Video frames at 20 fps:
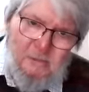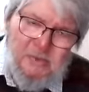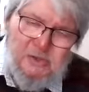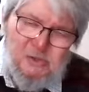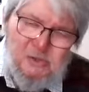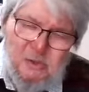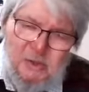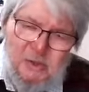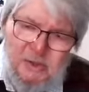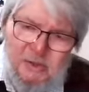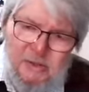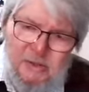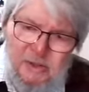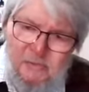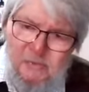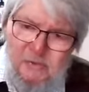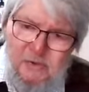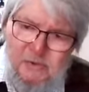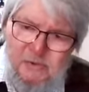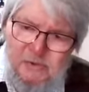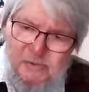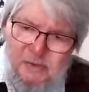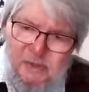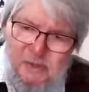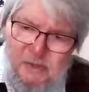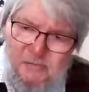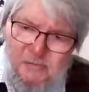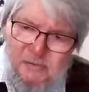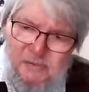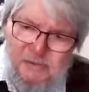between different
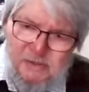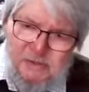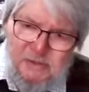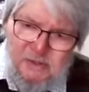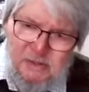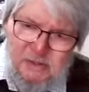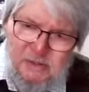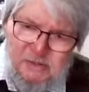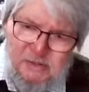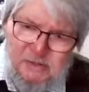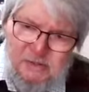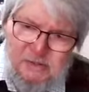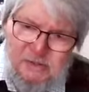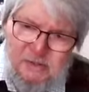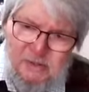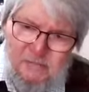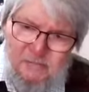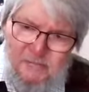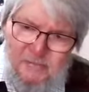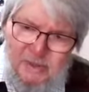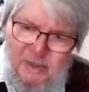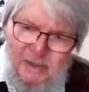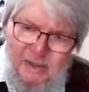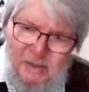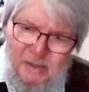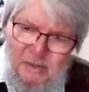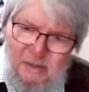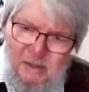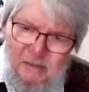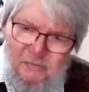services
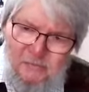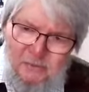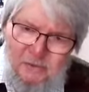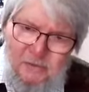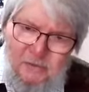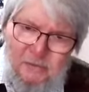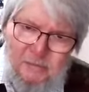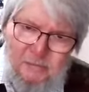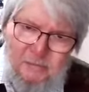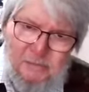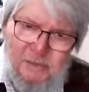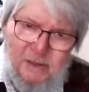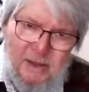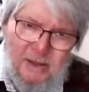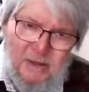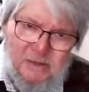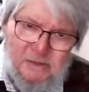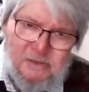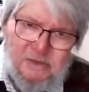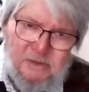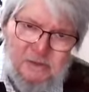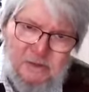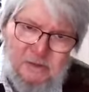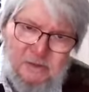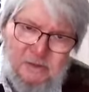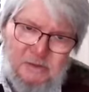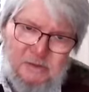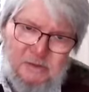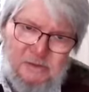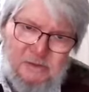in different
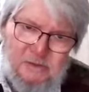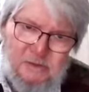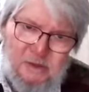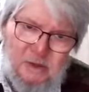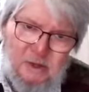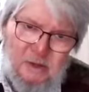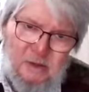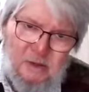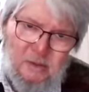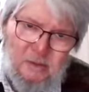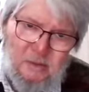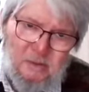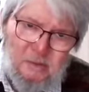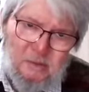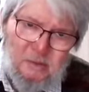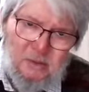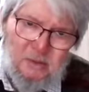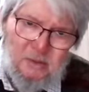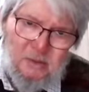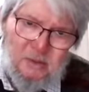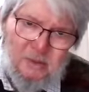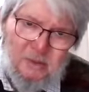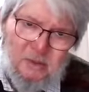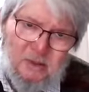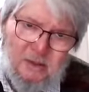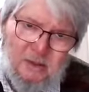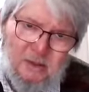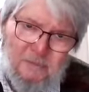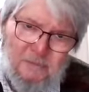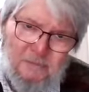places. So,
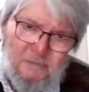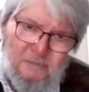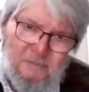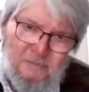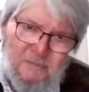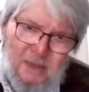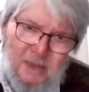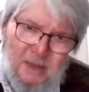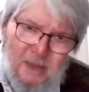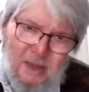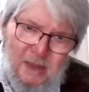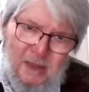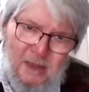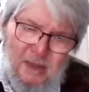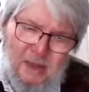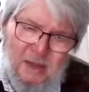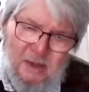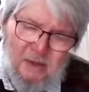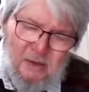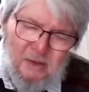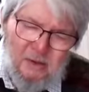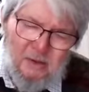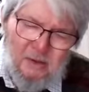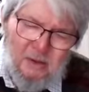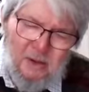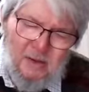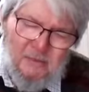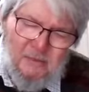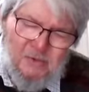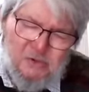I'm
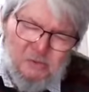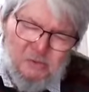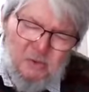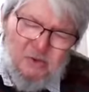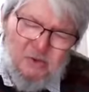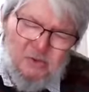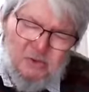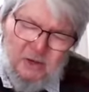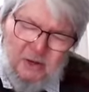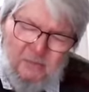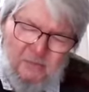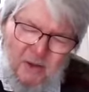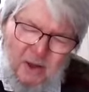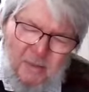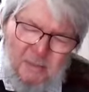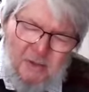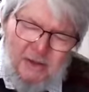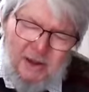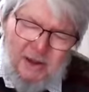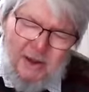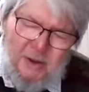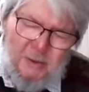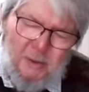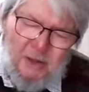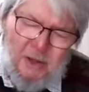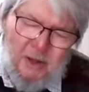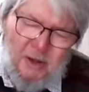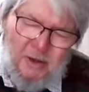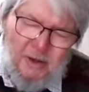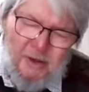just wondering if I'm an
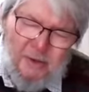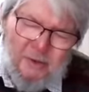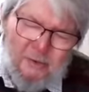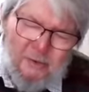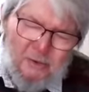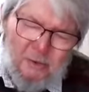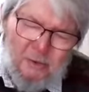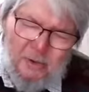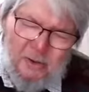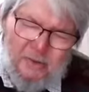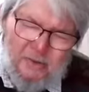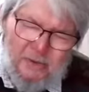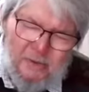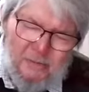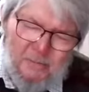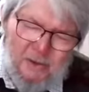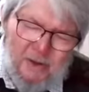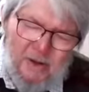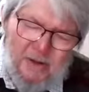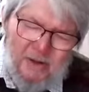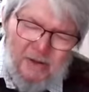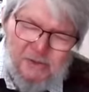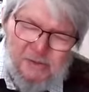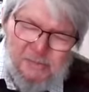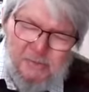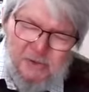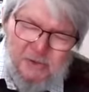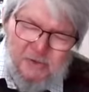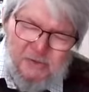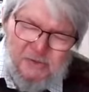outlier or whether my
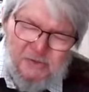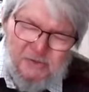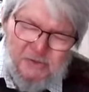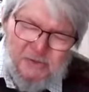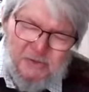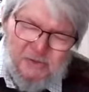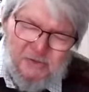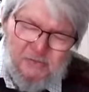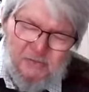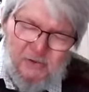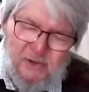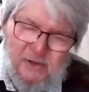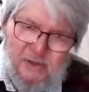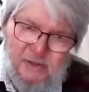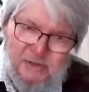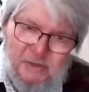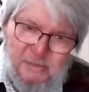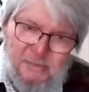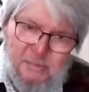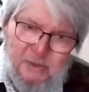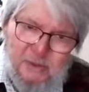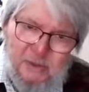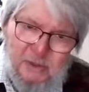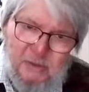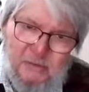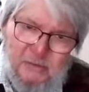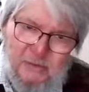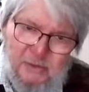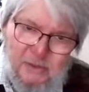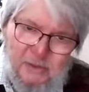experiences are fairly
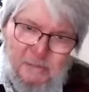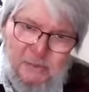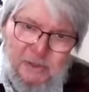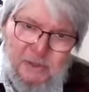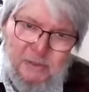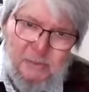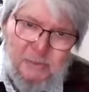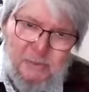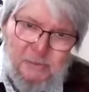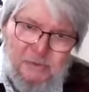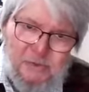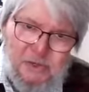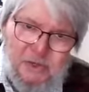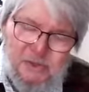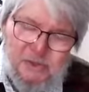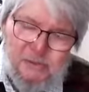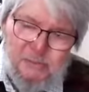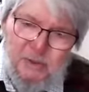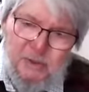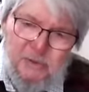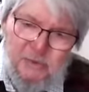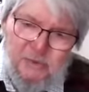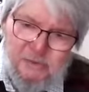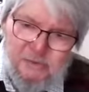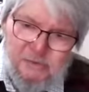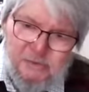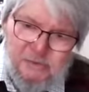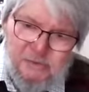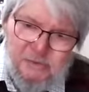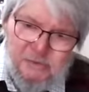typical of other people's
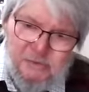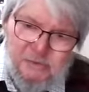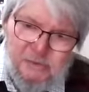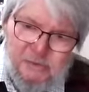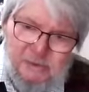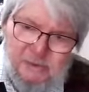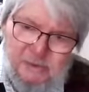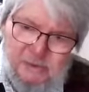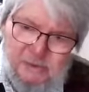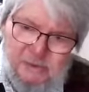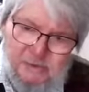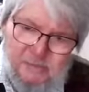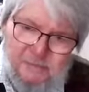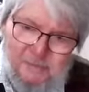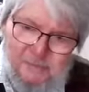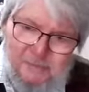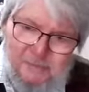experiences, really.